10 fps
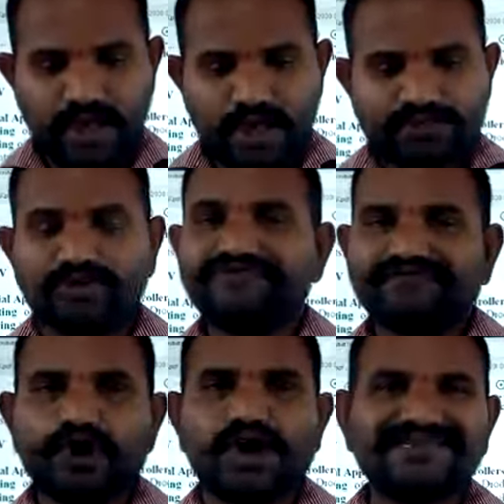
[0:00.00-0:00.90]
So if you
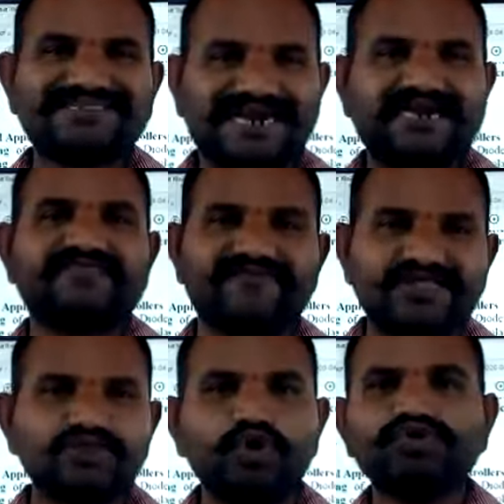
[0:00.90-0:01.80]
are not
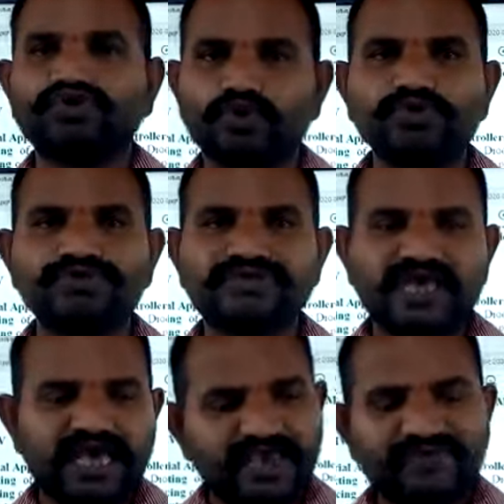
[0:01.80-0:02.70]
satisfying those rules,
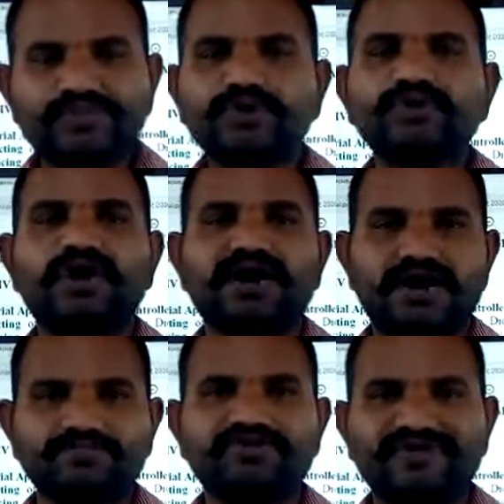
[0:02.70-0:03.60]
even though you are
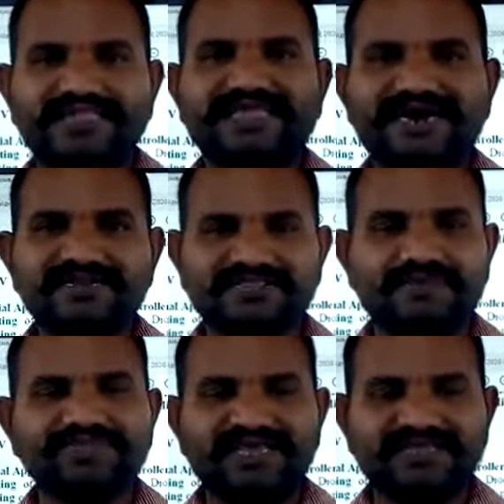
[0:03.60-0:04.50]
observing that
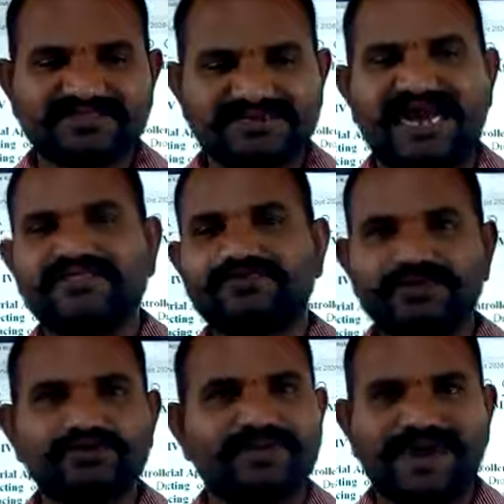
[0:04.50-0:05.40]
something is transferred
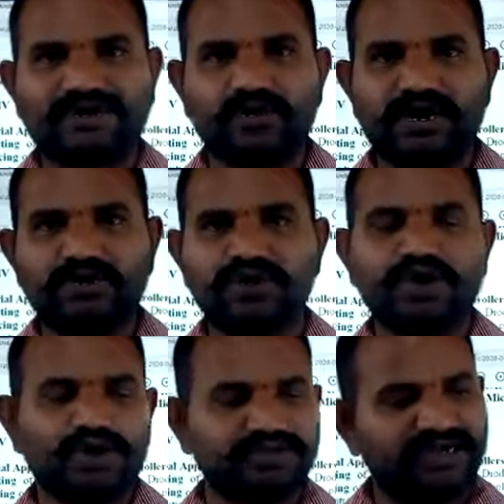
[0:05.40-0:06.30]
to the microcontroller
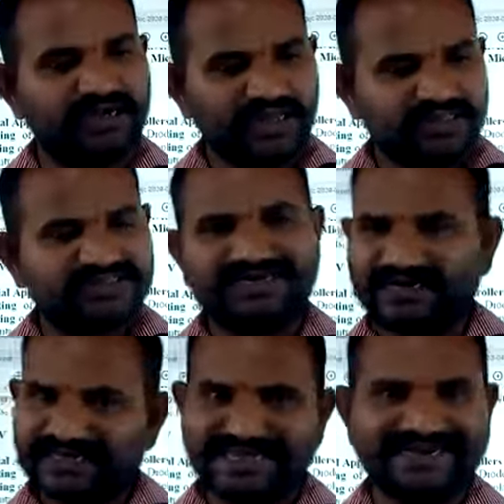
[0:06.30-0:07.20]
or the
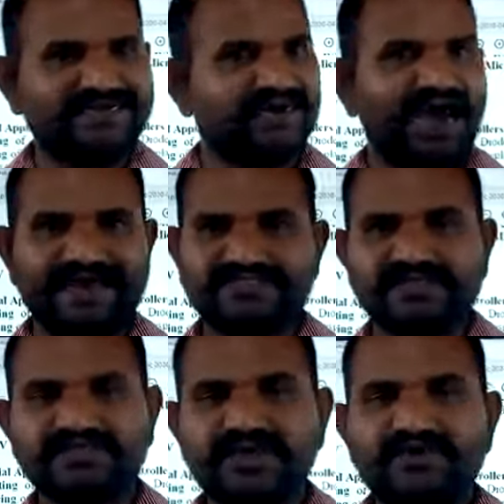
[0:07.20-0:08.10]
certain gate
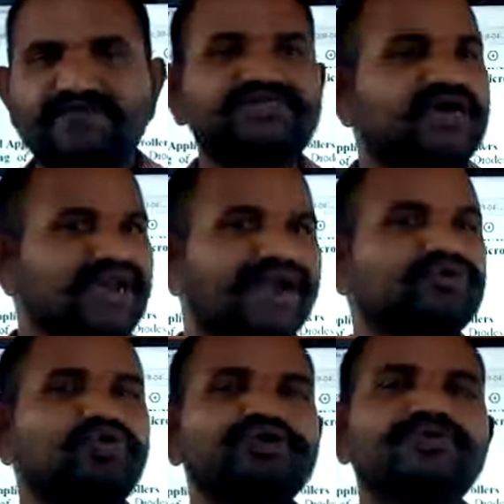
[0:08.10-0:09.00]
ICs, which are not
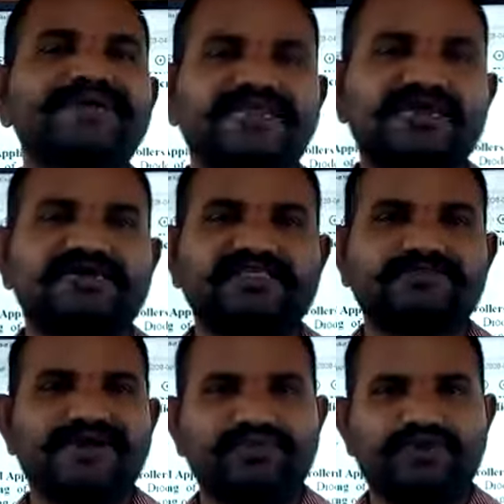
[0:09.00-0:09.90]
going to be recognized
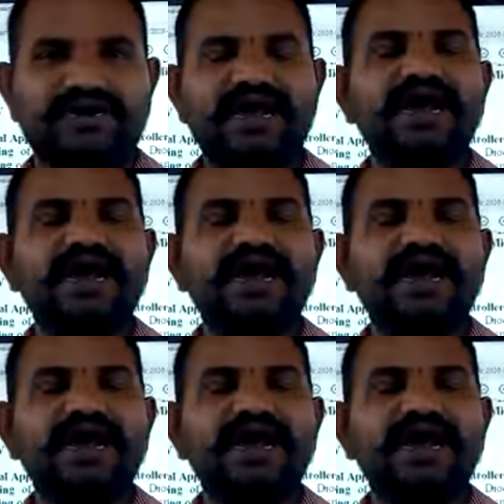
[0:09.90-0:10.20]
by your